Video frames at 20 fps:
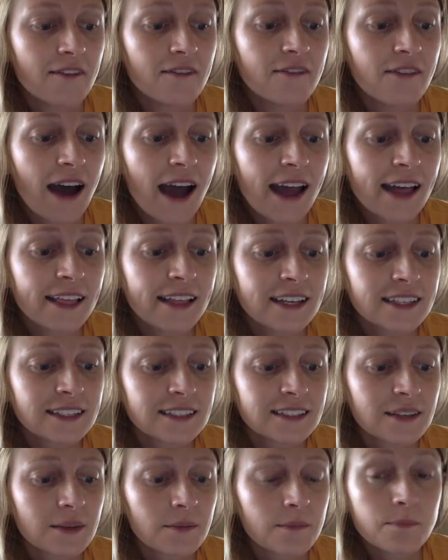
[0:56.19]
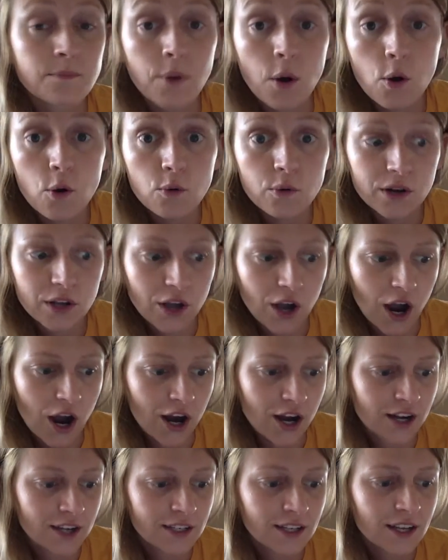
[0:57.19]
Violet
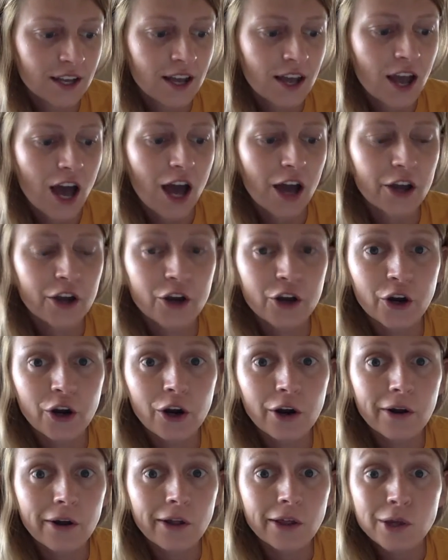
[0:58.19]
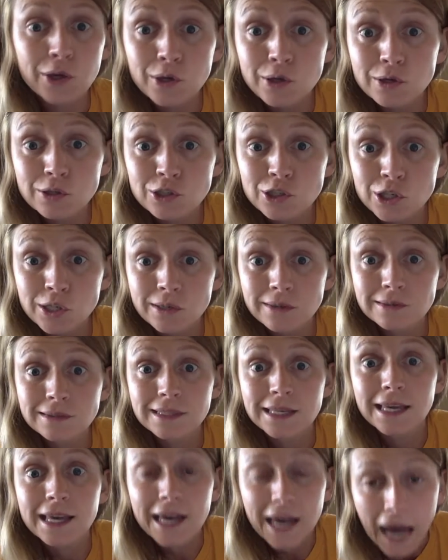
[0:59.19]
Beauregard, a girl who chews
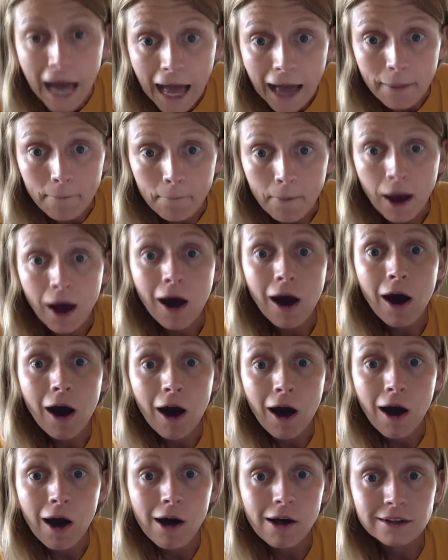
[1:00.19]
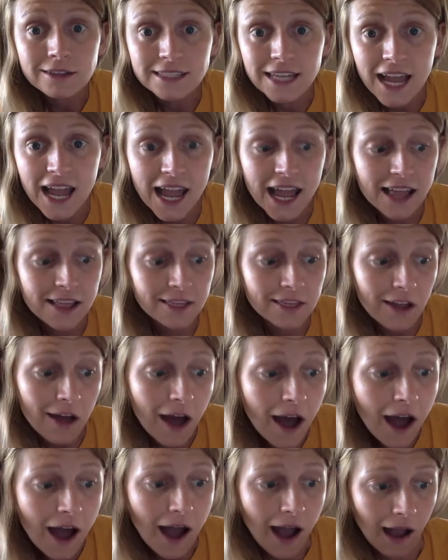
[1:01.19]
gum all day
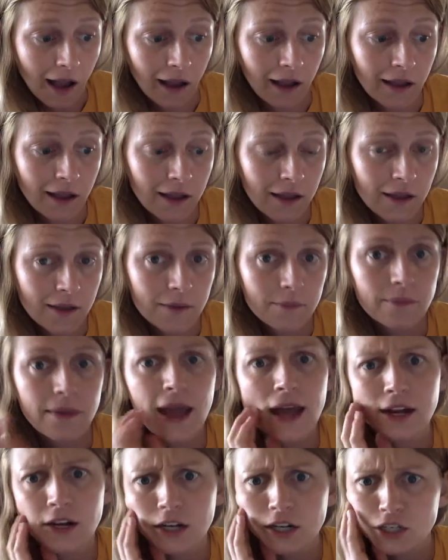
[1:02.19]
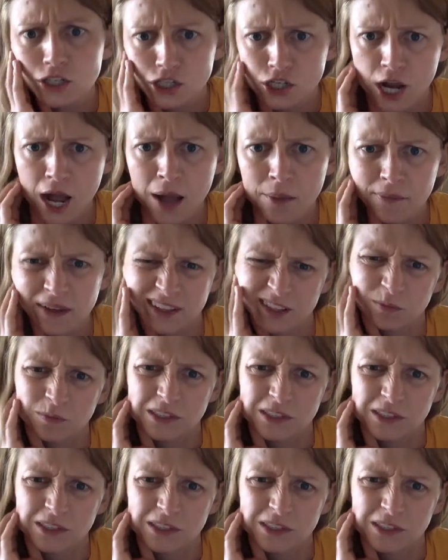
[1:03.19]
long. Man, her jaw must